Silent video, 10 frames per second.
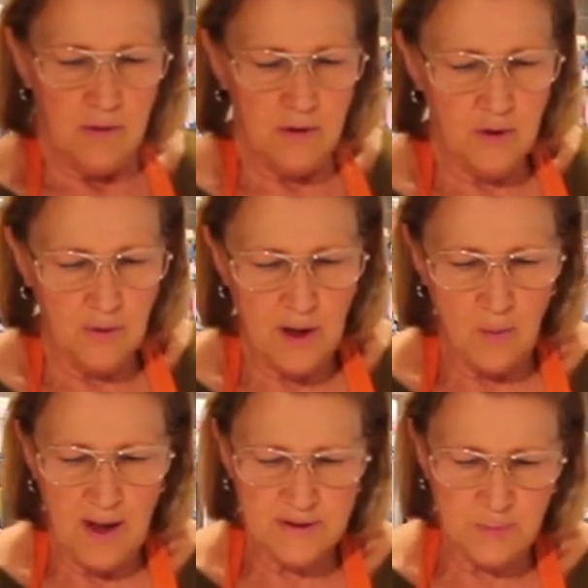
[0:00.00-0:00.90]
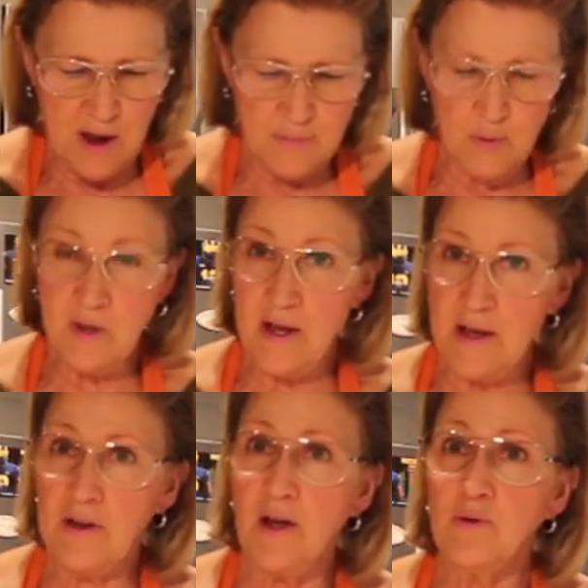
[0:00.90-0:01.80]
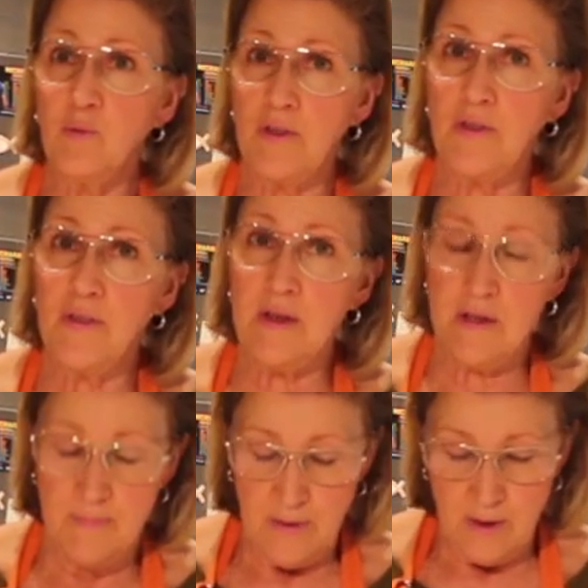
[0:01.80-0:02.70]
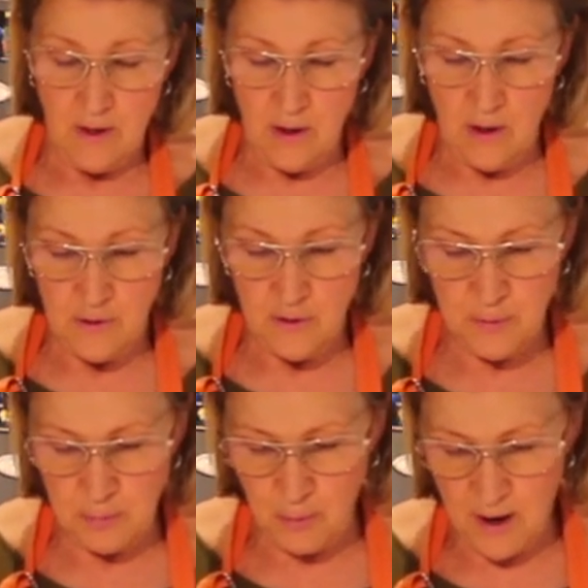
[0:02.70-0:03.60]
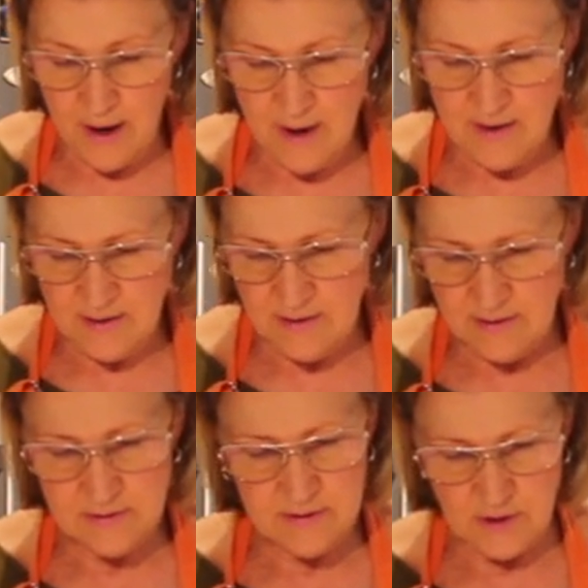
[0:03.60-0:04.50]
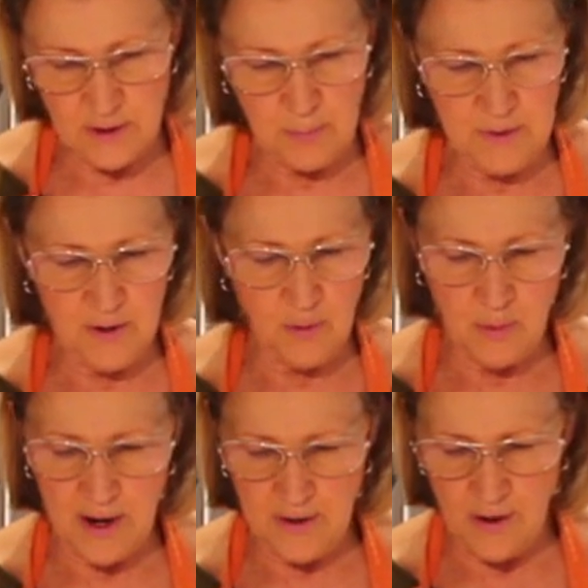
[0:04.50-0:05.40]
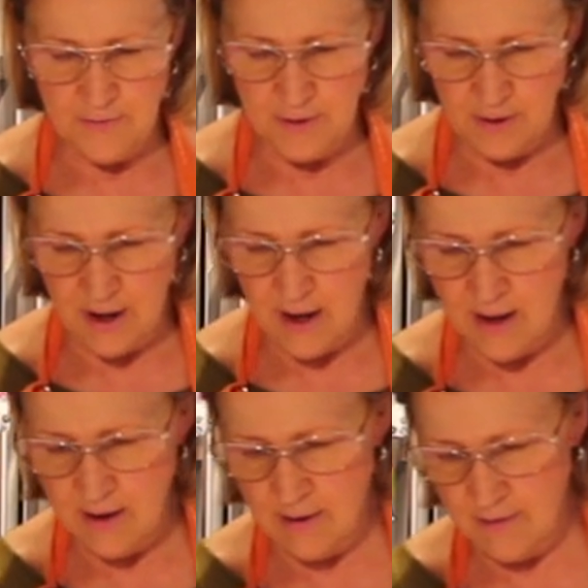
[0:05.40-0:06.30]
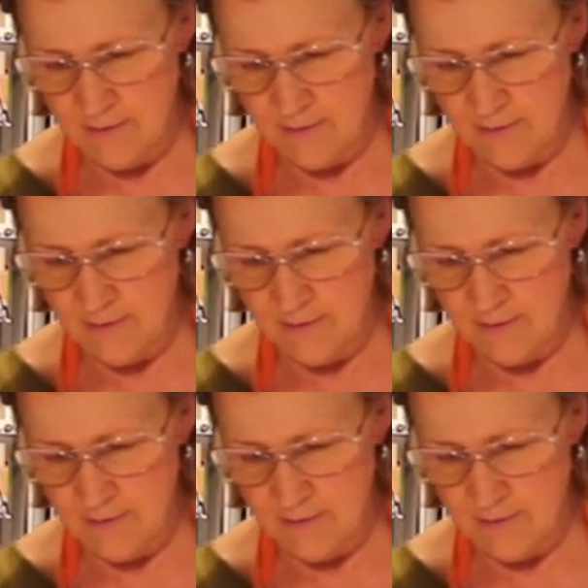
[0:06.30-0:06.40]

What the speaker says: You know that wax paper we had on with the spray? It's going to peel right off your cake.